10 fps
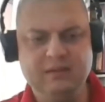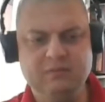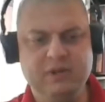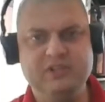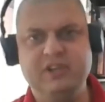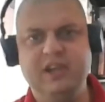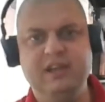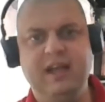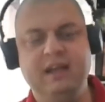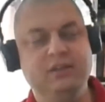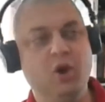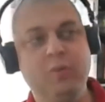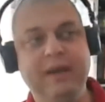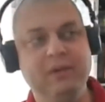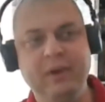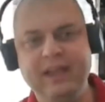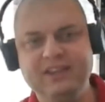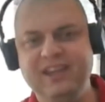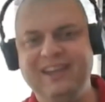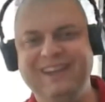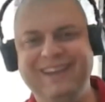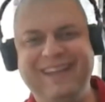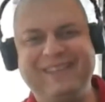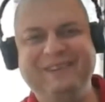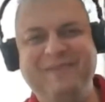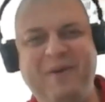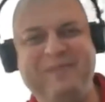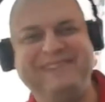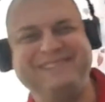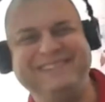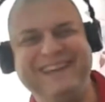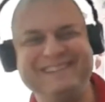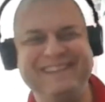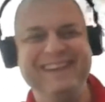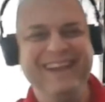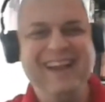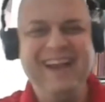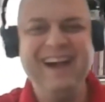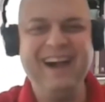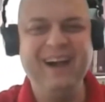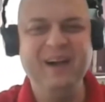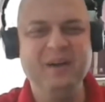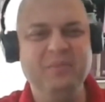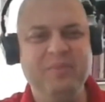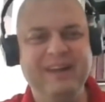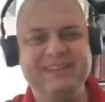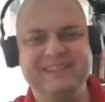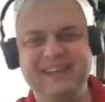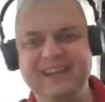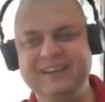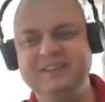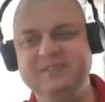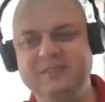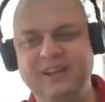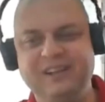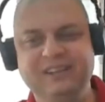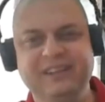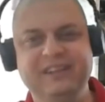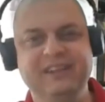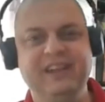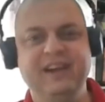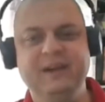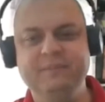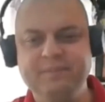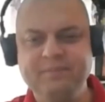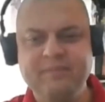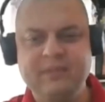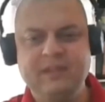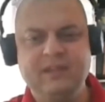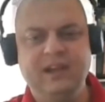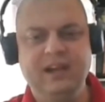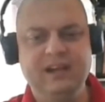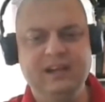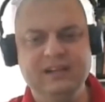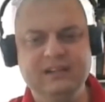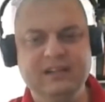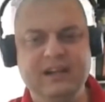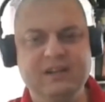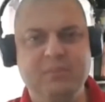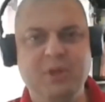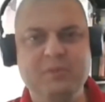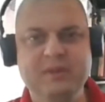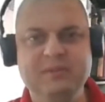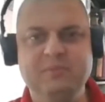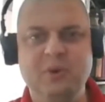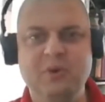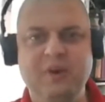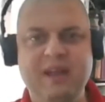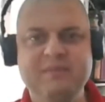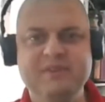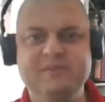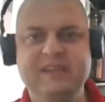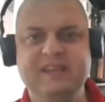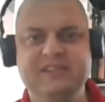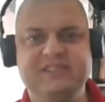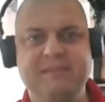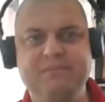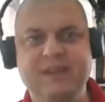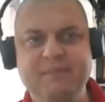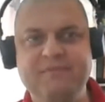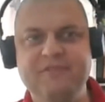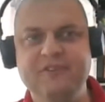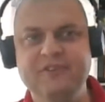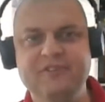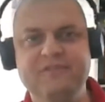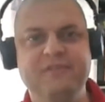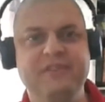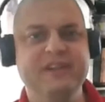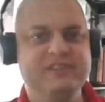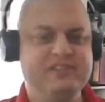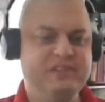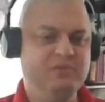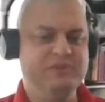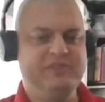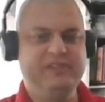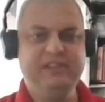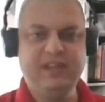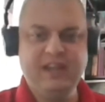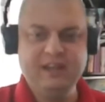which, by the way, at the moment she doesn't. Luckily the unemployment program is being stepped up for this, and we'll see